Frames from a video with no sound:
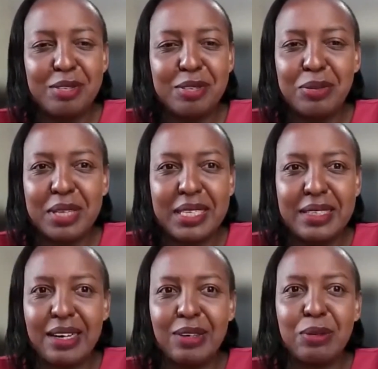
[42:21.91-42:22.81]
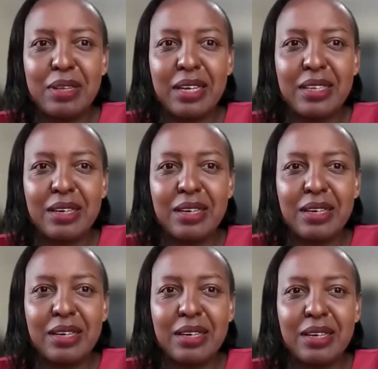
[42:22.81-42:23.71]
So how do you then mm. tackle
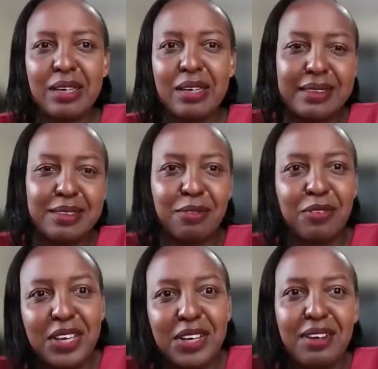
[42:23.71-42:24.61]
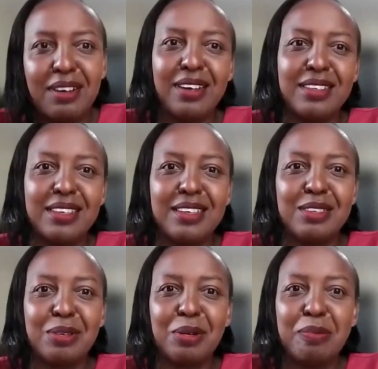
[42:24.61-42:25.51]
that? How do you balance the fear
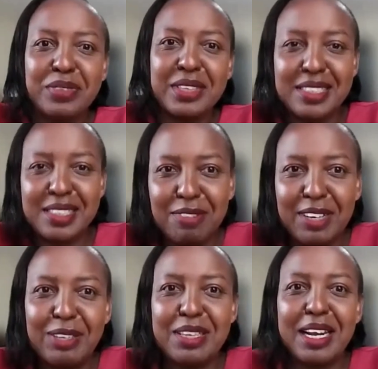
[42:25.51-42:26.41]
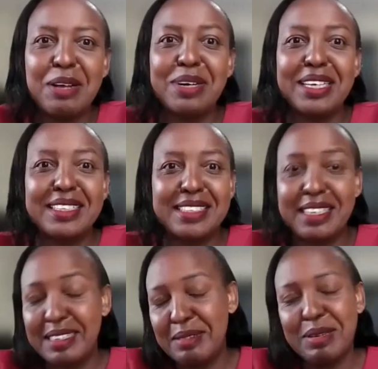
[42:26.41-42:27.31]
and, and you know, this is the value that I
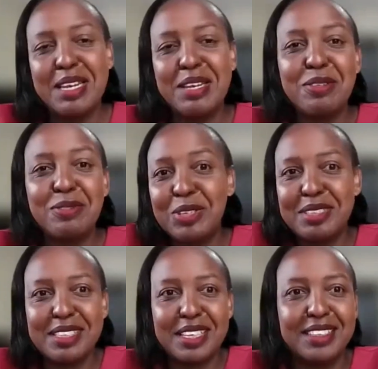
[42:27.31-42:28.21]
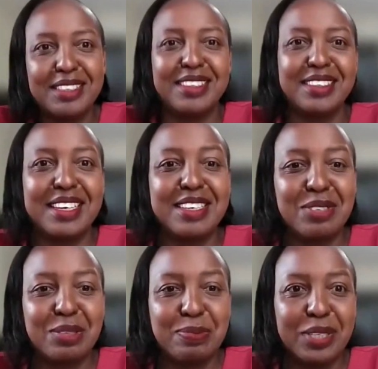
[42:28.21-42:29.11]
want and any of you uh,
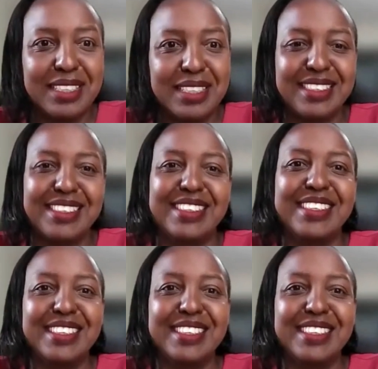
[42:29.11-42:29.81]
can respond.